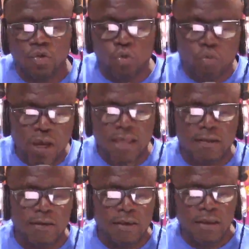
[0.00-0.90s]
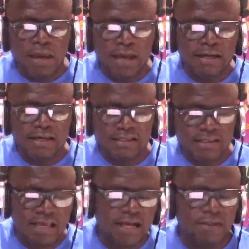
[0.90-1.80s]
Okwe and his
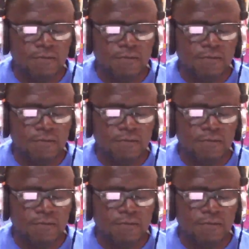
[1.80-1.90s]
son